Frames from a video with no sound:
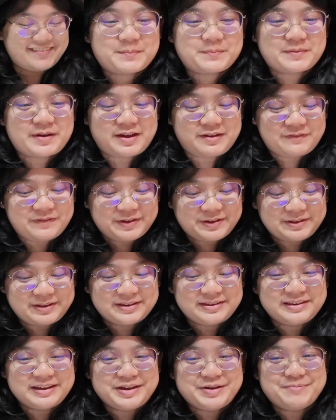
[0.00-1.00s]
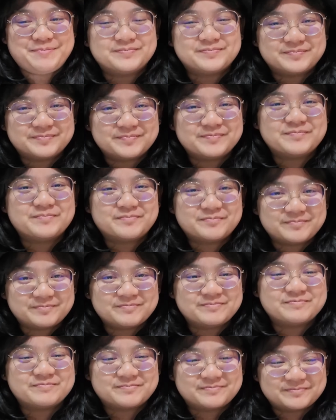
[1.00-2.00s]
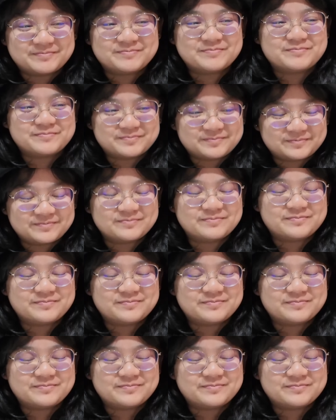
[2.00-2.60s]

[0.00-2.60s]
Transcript: feel the same. Age is just a number.